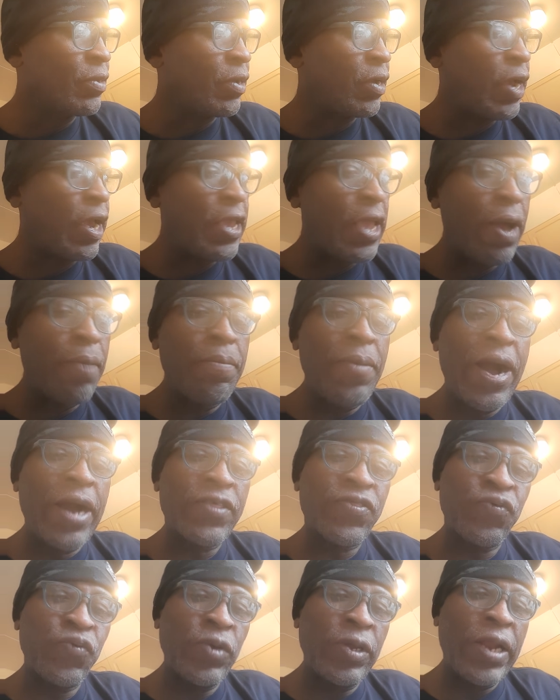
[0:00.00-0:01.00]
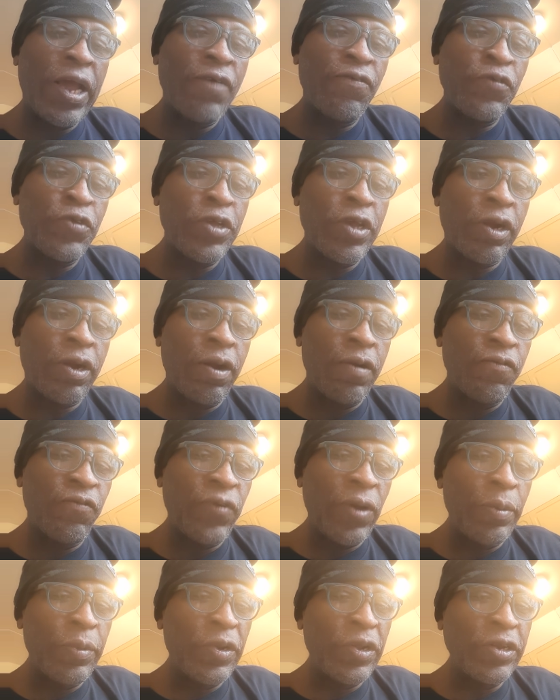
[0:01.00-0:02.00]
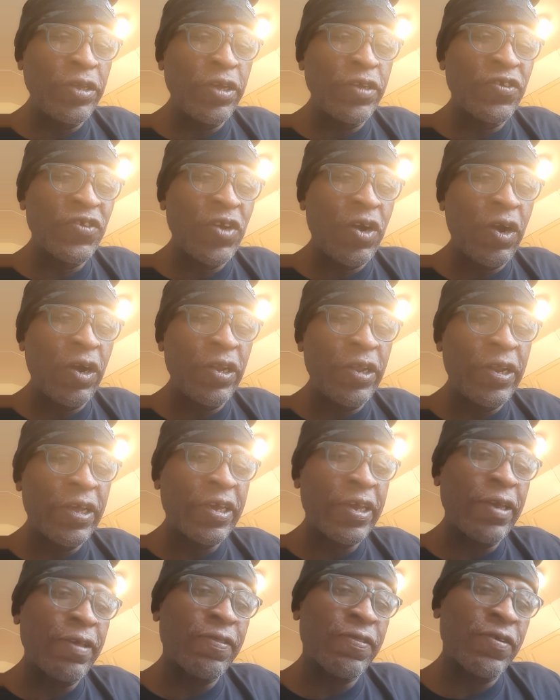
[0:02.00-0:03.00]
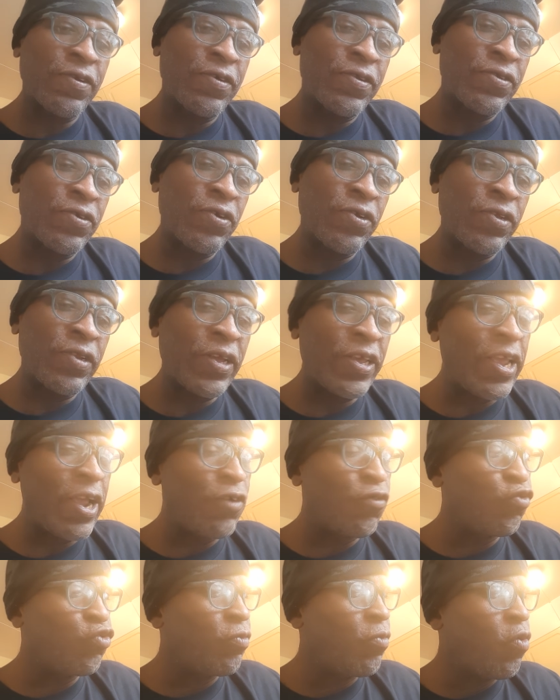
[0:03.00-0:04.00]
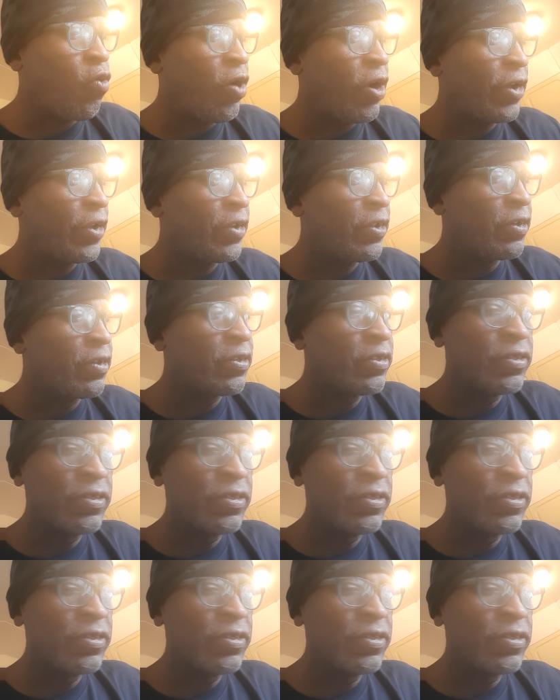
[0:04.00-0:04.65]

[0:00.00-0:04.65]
Cause you're Maxfield Avenue you come from, you know, near jungle in the Kingston Church, you know, you're a rude boy, you know.